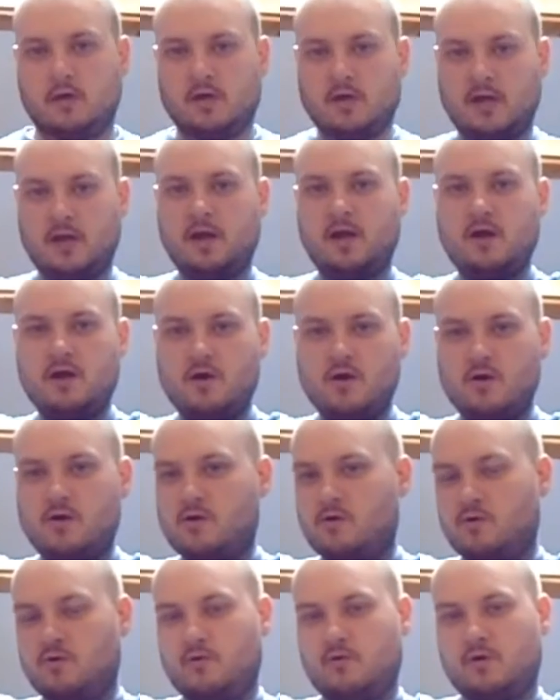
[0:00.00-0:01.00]

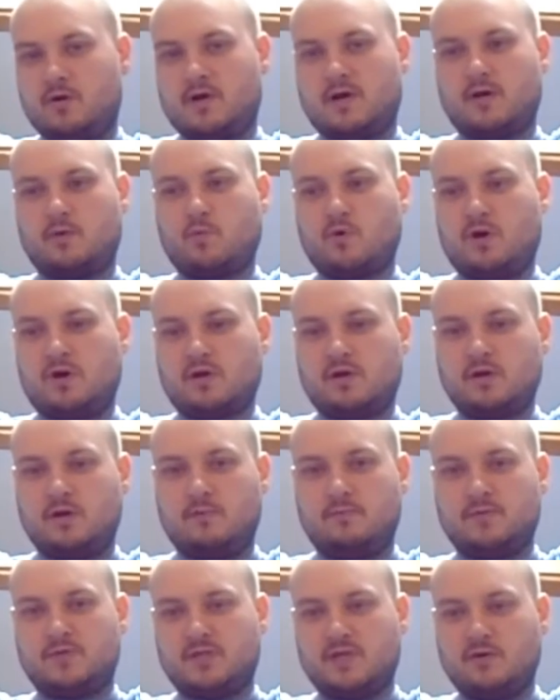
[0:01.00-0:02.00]
Hello and
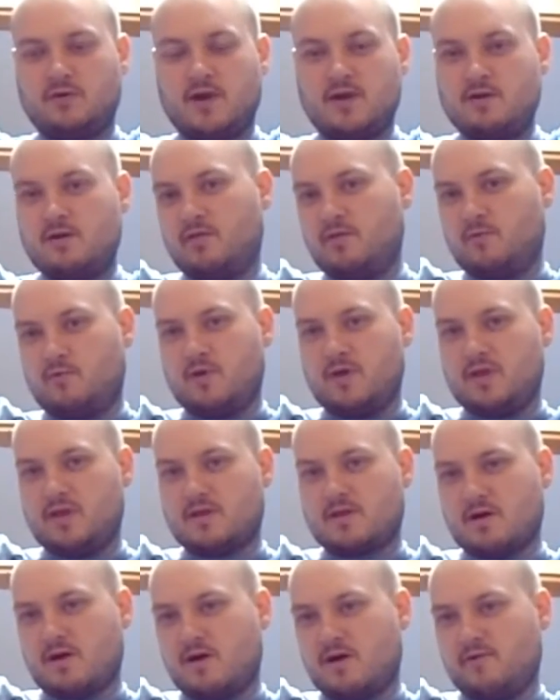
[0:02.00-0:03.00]
welcome to another
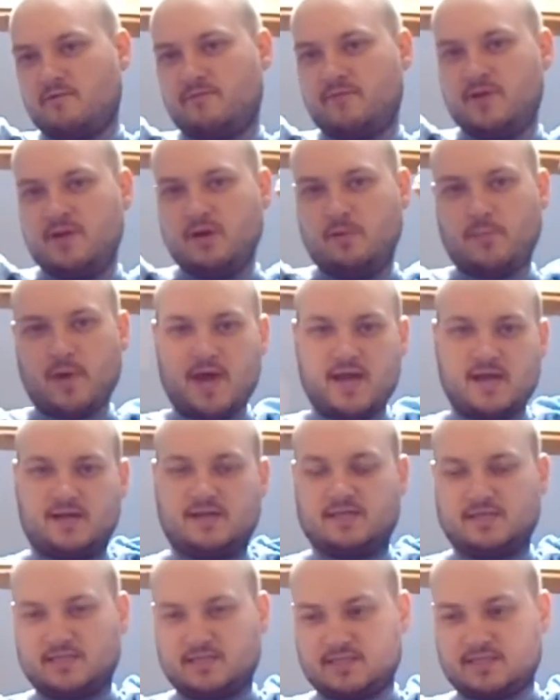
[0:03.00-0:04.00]
week of Neil
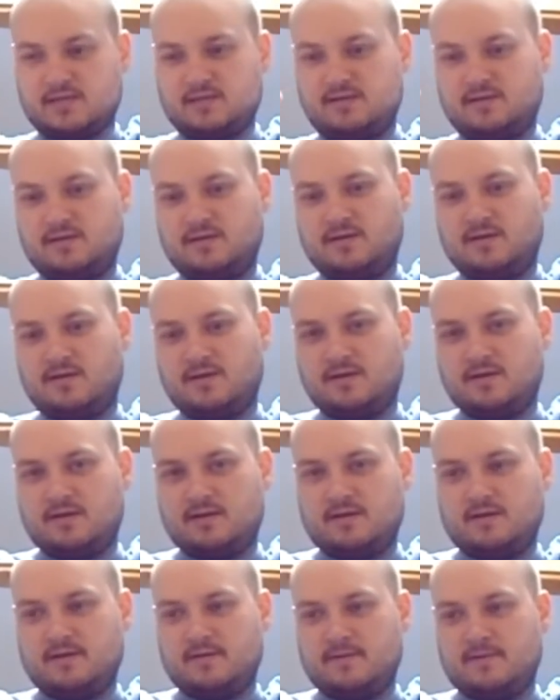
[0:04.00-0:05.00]
Bakes.
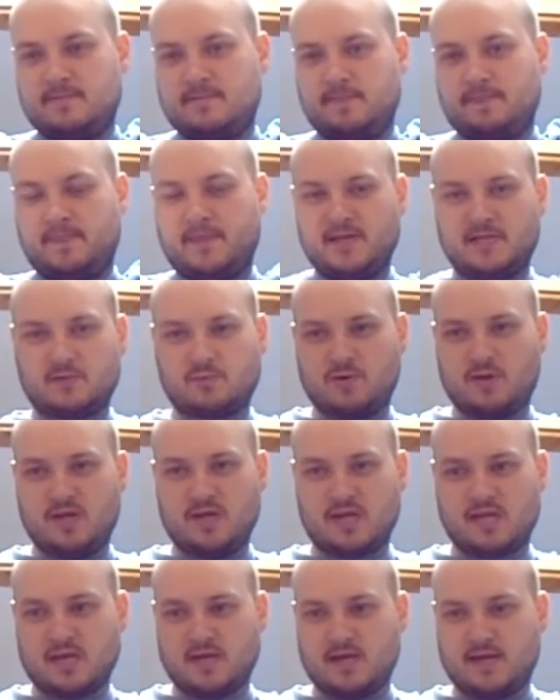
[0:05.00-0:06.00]
This
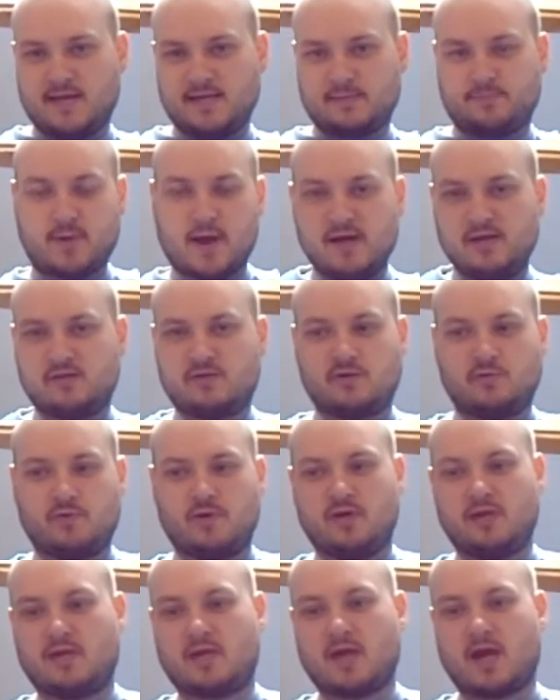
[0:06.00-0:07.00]
week it's pastry
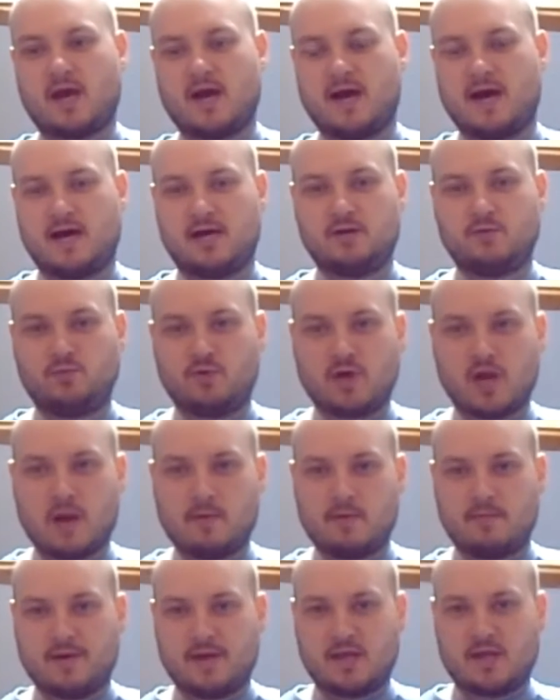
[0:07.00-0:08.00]
week and we're going
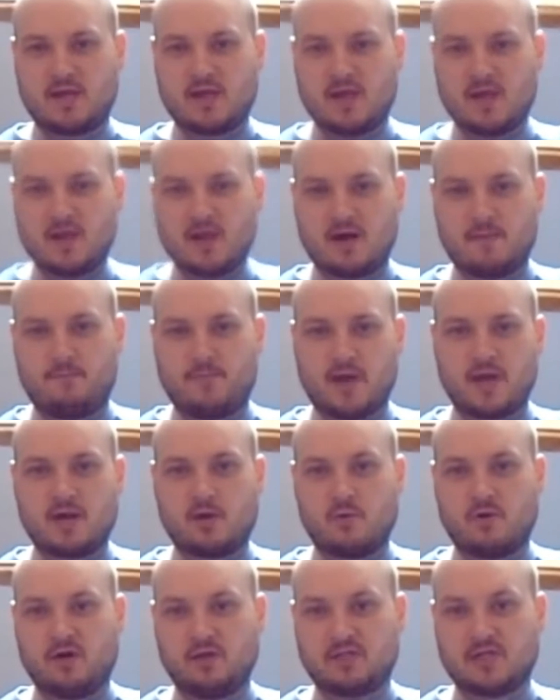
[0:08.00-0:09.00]
to be making a
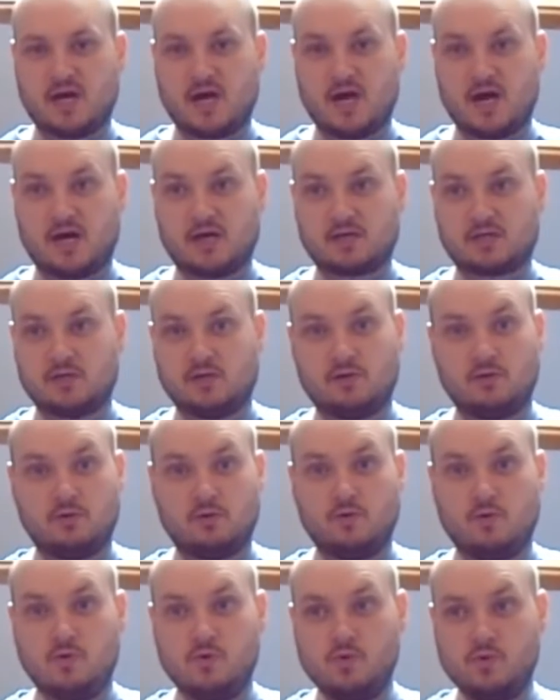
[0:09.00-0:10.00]
Bakewell Tart.
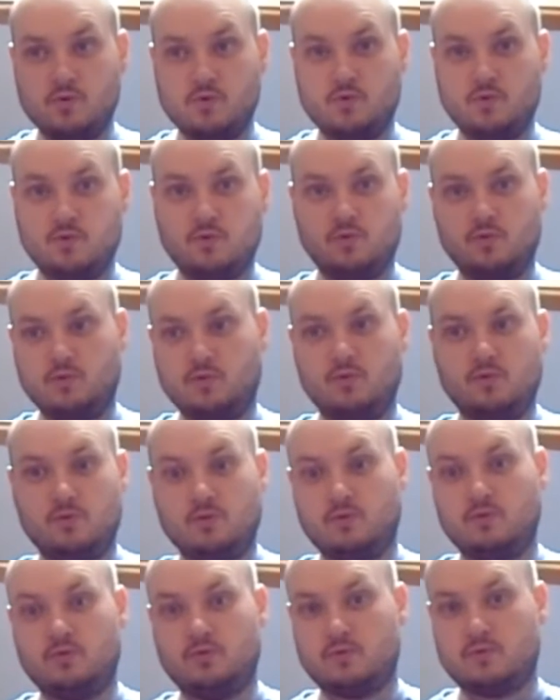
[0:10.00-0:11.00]
Ooh.
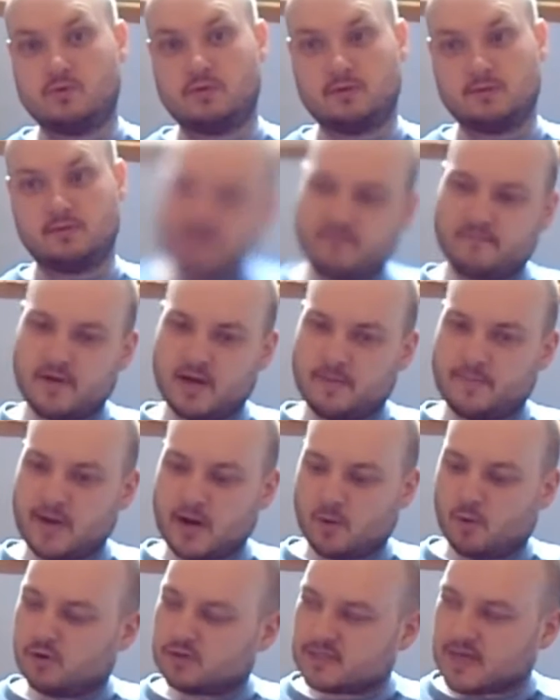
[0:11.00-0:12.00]
I haven't made a
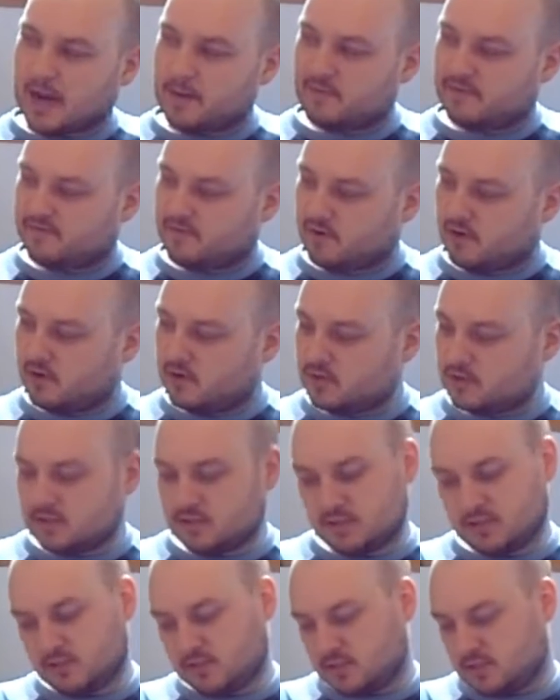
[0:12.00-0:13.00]
Bakewell Tart before,
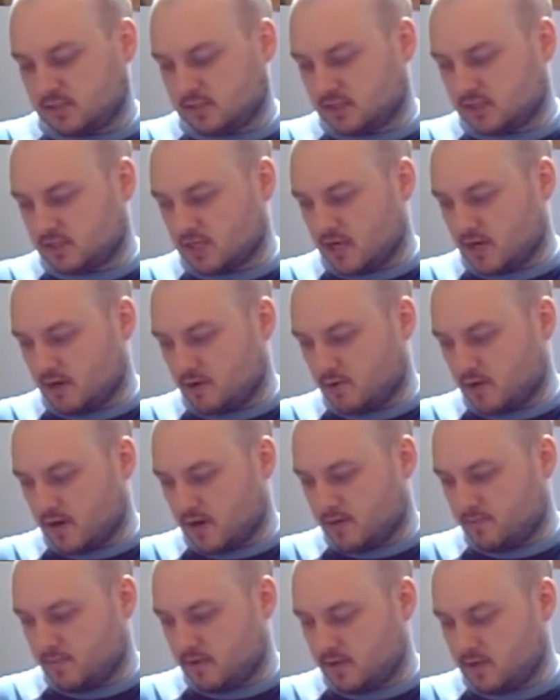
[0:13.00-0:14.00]

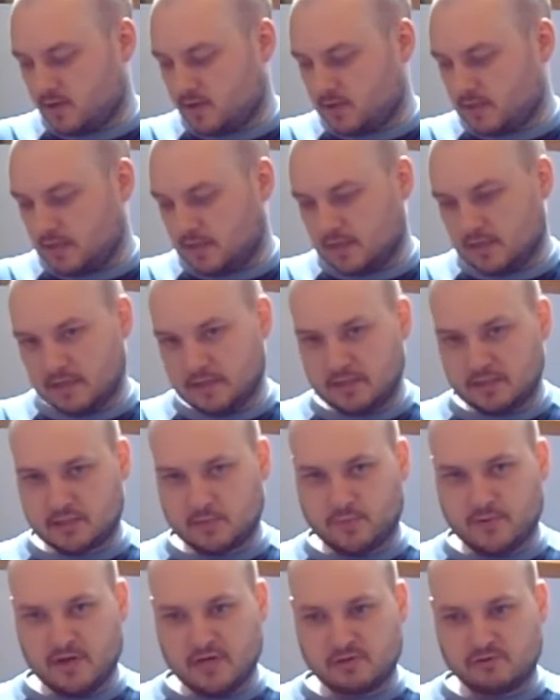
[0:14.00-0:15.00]
so this will
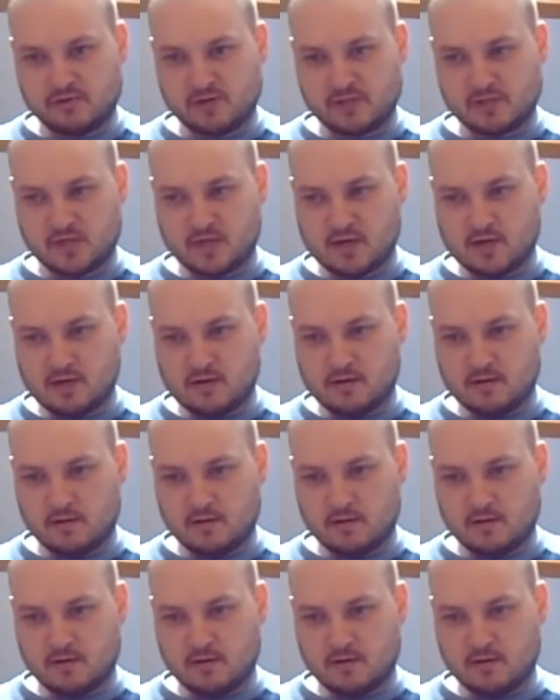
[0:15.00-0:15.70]
be interesting.